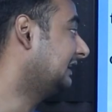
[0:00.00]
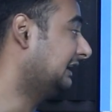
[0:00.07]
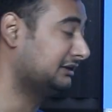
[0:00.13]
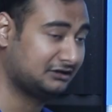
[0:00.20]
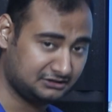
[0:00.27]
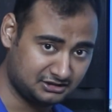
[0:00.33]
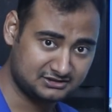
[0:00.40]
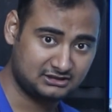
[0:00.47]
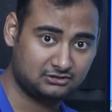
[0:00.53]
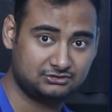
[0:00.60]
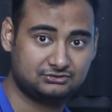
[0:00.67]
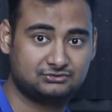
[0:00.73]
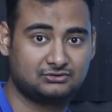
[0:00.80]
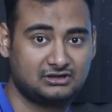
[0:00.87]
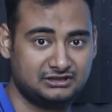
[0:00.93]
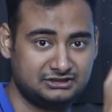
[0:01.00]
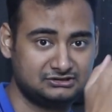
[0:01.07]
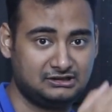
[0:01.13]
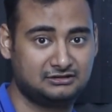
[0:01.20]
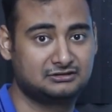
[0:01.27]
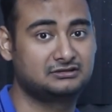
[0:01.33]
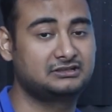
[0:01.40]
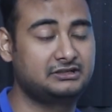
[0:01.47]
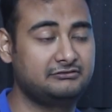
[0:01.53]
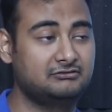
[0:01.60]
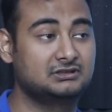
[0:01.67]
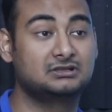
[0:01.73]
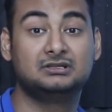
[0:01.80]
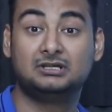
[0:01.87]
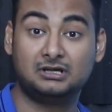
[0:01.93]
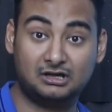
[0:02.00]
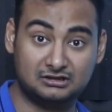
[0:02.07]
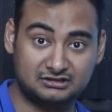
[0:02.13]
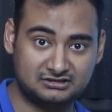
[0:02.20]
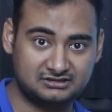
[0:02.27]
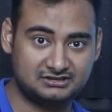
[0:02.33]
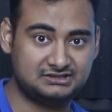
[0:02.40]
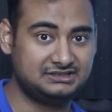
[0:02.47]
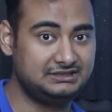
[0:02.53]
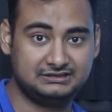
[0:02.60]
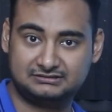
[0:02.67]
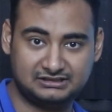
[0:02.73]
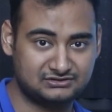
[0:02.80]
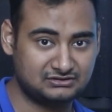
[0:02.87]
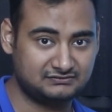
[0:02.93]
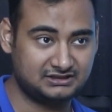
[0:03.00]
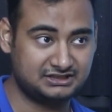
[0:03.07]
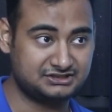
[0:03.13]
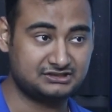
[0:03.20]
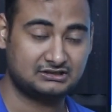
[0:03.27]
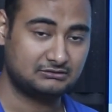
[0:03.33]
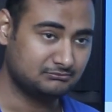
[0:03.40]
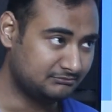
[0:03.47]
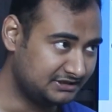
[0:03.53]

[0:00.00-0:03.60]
and does allow you to run it under the river, under the sea, things of that nature.